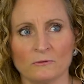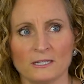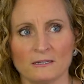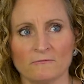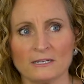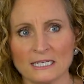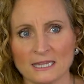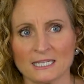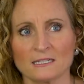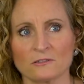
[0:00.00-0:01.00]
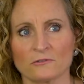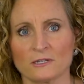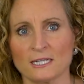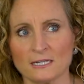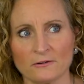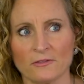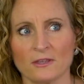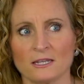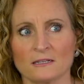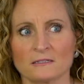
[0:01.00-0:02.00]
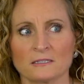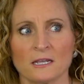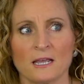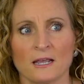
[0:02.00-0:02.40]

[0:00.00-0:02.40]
we read things or hear things,